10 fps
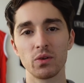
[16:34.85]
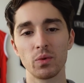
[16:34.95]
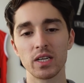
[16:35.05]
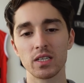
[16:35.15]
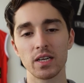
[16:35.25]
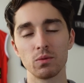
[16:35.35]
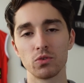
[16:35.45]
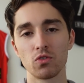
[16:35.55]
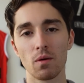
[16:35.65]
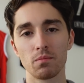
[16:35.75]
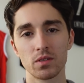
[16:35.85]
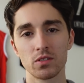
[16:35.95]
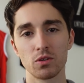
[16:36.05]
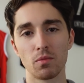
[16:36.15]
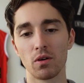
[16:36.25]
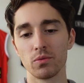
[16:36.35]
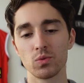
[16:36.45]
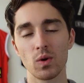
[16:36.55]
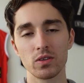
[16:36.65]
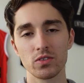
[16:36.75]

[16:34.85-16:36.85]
Weekly will drop tomorrow as well.